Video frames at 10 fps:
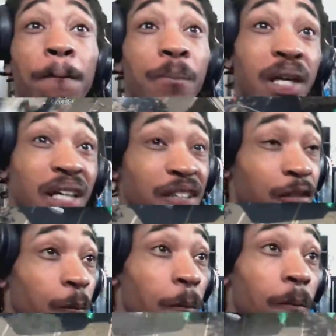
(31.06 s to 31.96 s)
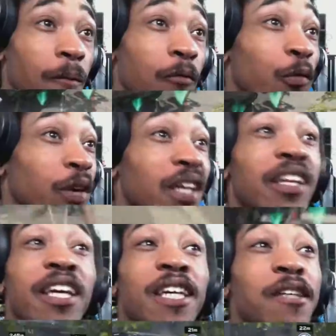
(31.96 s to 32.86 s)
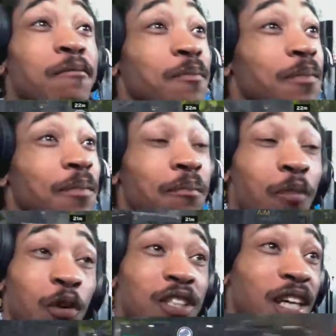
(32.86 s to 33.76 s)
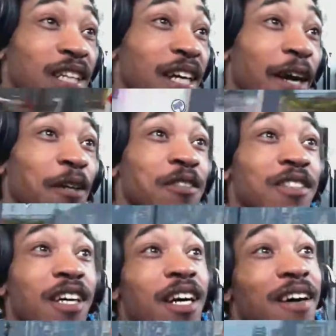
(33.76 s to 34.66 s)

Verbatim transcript: but we need more takedowns.